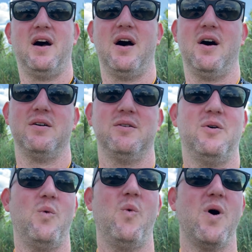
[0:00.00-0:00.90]
uh,
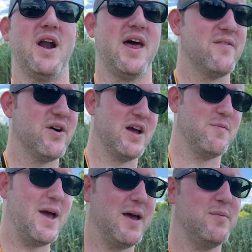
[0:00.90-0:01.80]
whatever
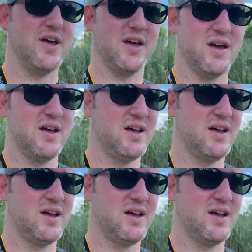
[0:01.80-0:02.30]
it may be